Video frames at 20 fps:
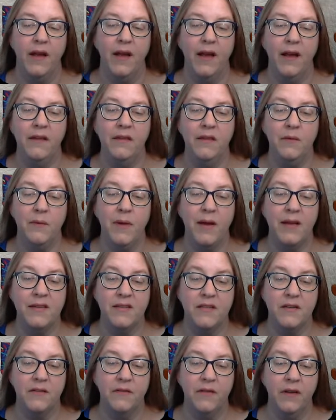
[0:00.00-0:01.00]
and the
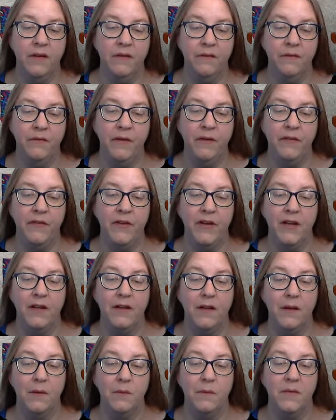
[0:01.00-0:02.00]
rest of it 50
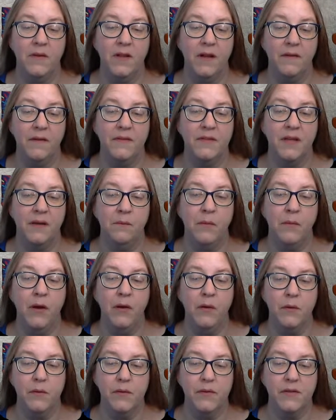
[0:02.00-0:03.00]
glumgluffs at
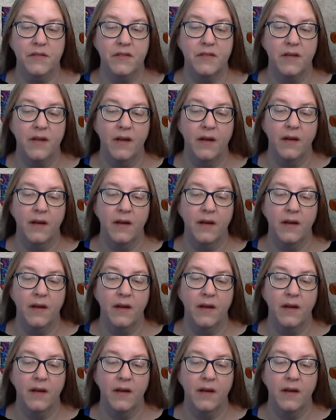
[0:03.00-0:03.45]
most.